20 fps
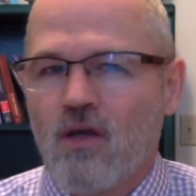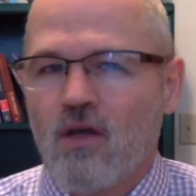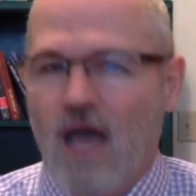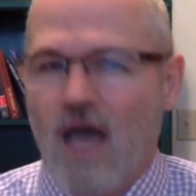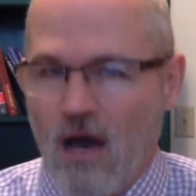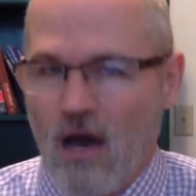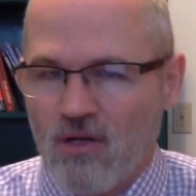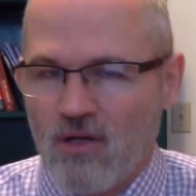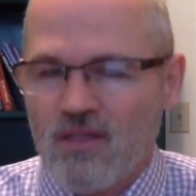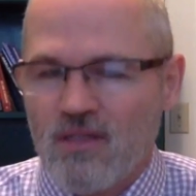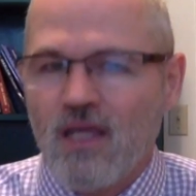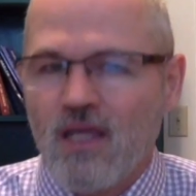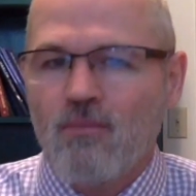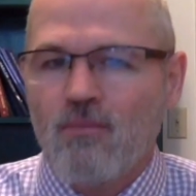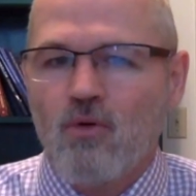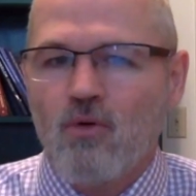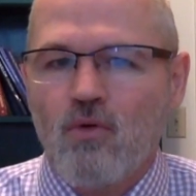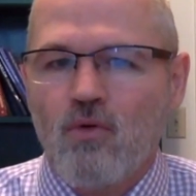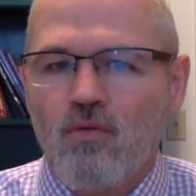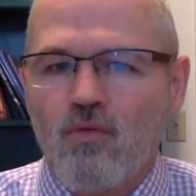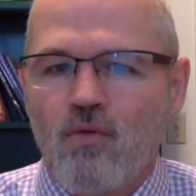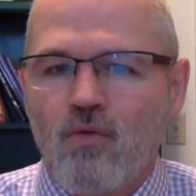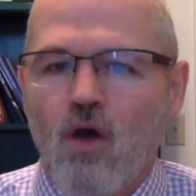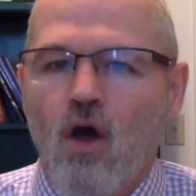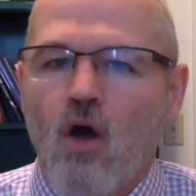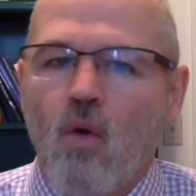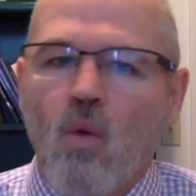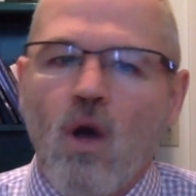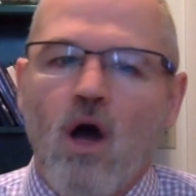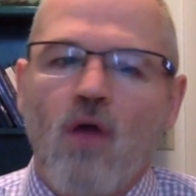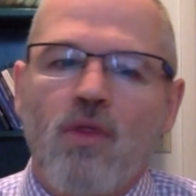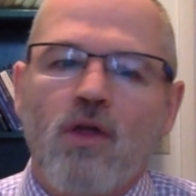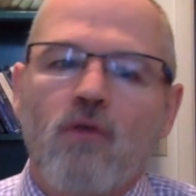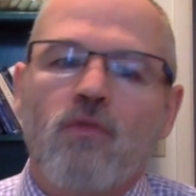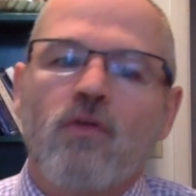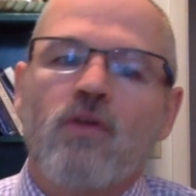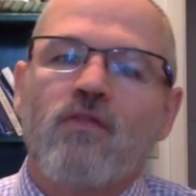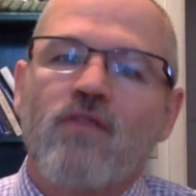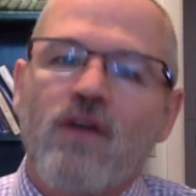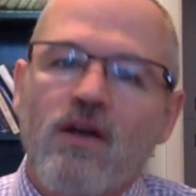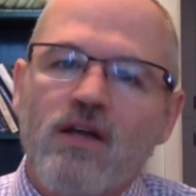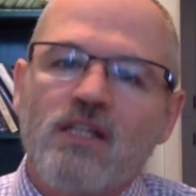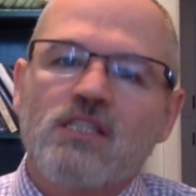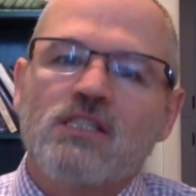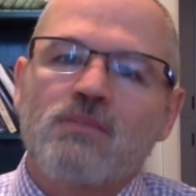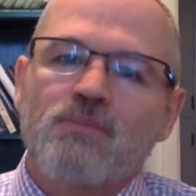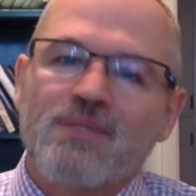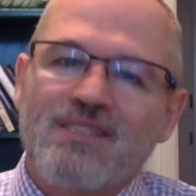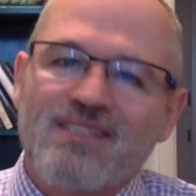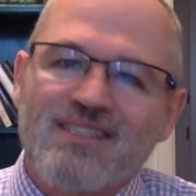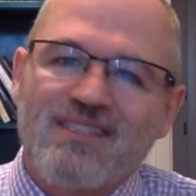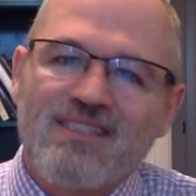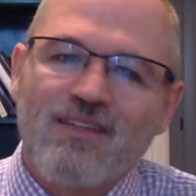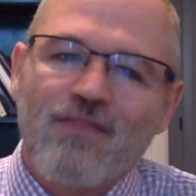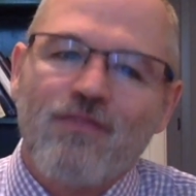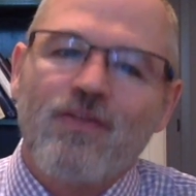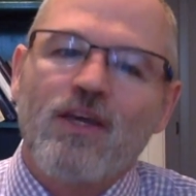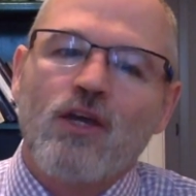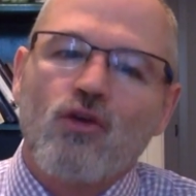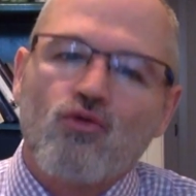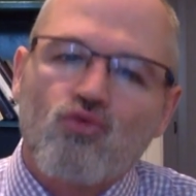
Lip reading: How did they move? Well, there were very specific